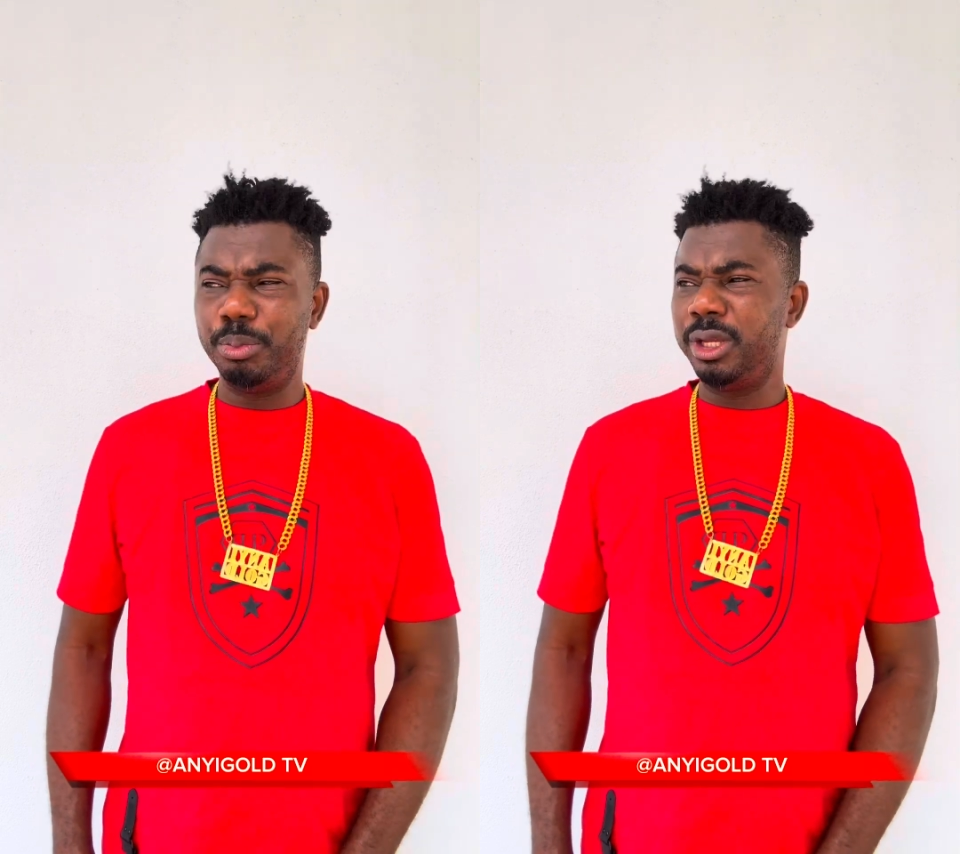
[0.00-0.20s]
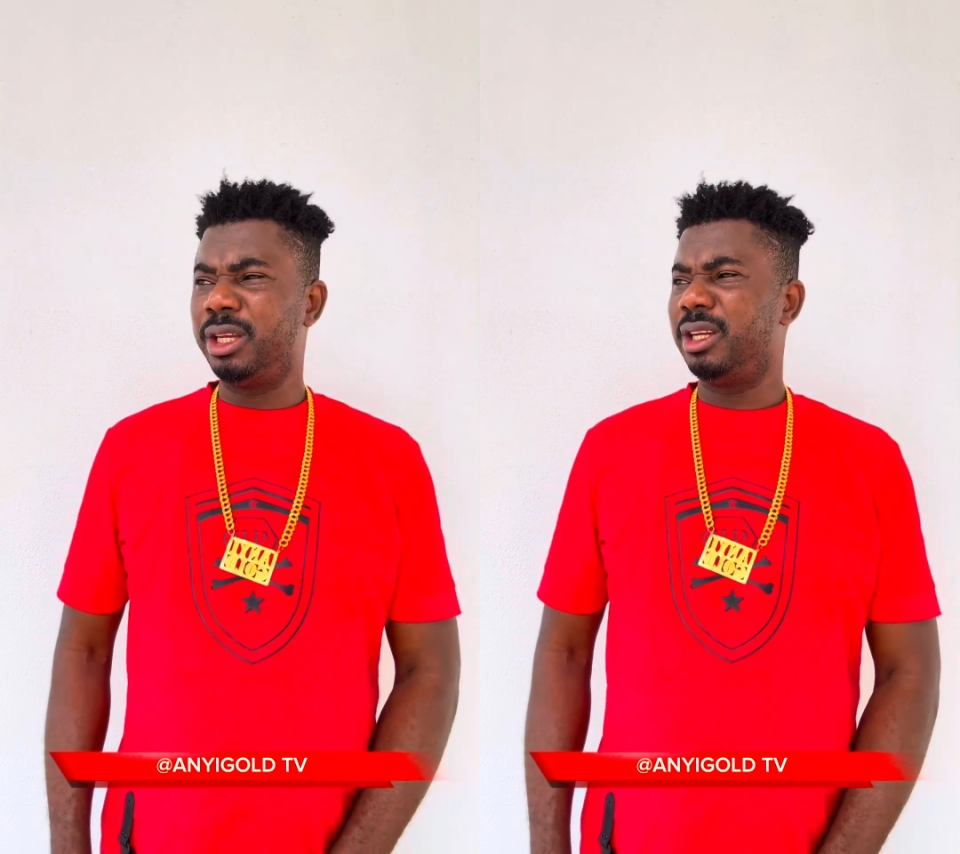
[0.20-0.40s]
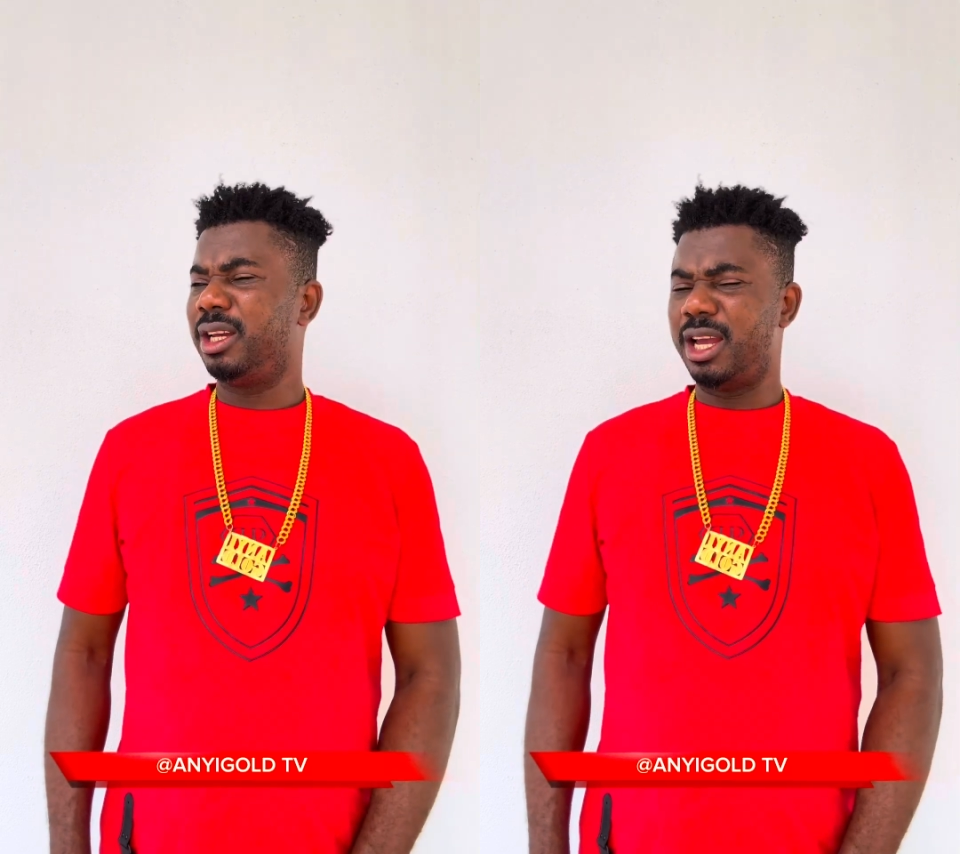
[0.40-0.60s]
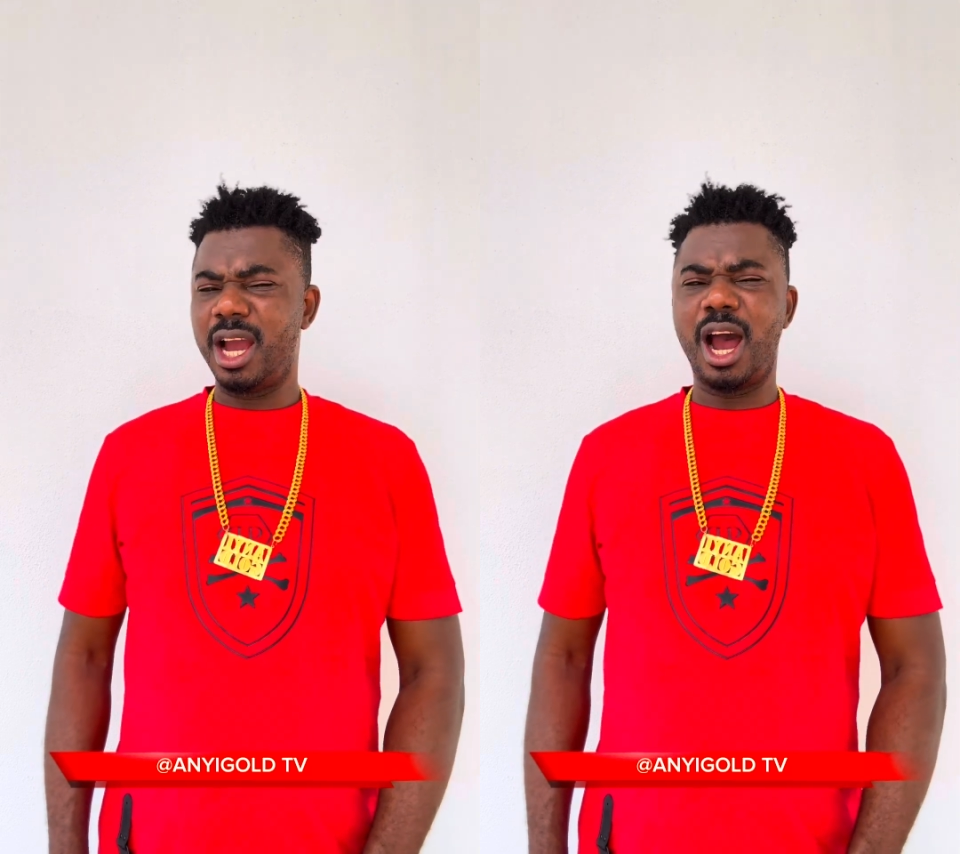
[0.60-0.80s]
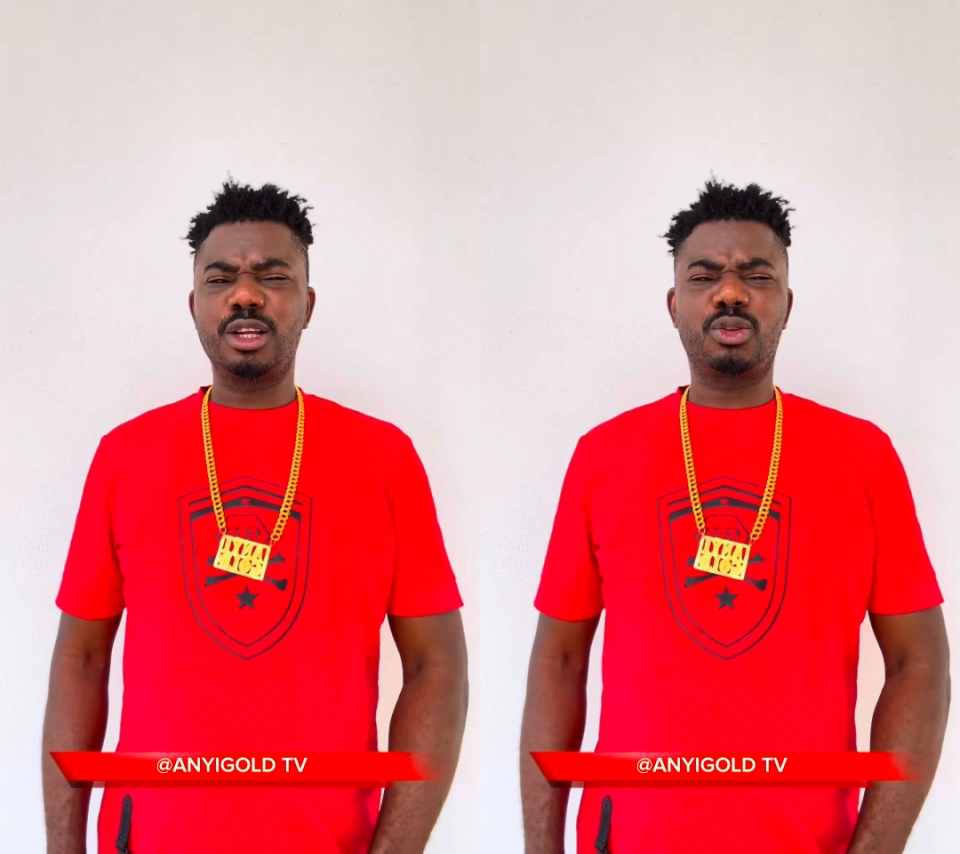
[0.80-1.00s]
be a
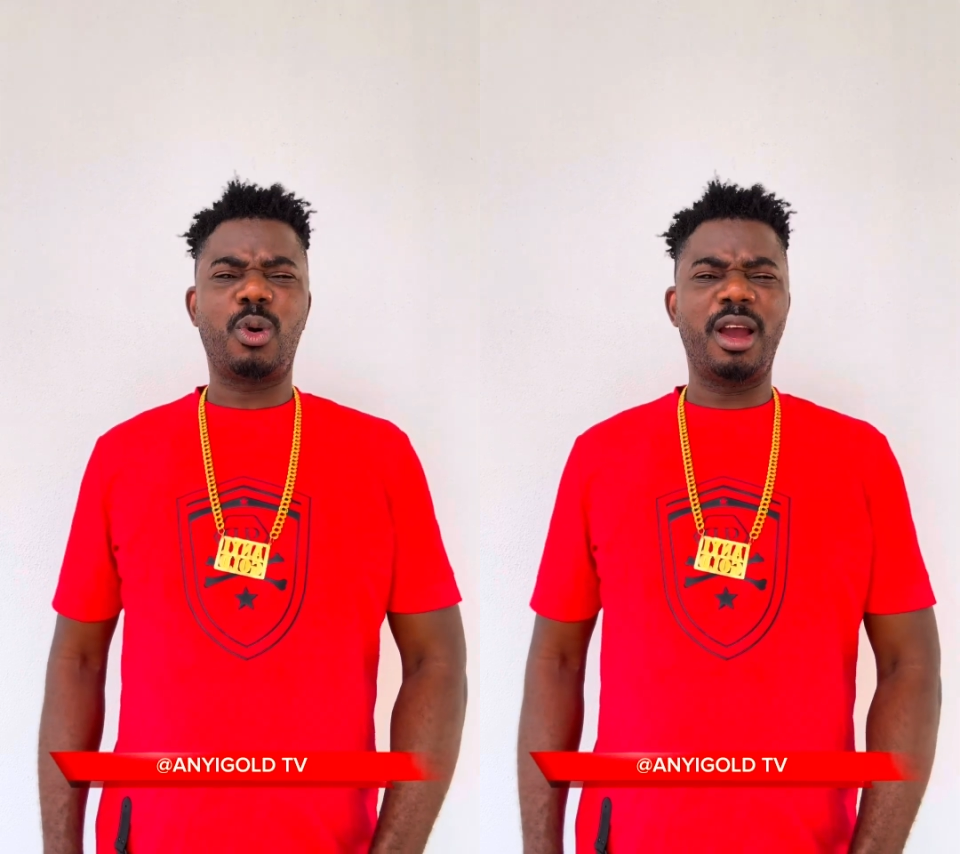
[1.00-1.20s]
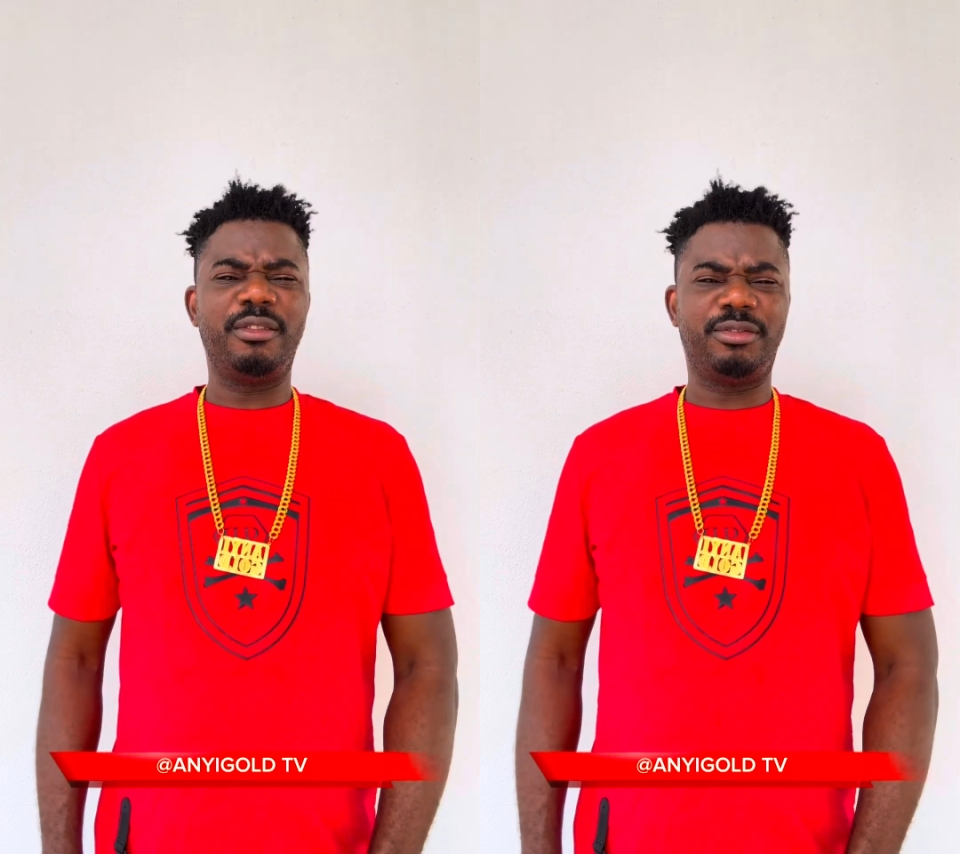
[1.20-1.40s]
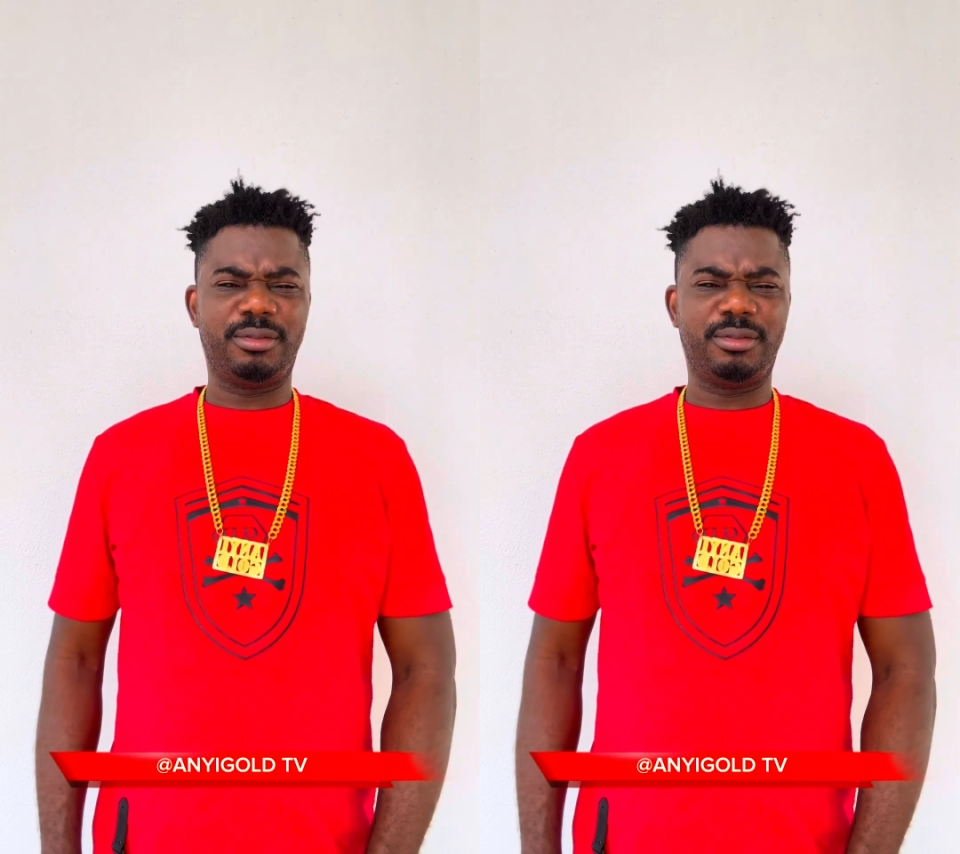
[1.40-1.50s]
housewife.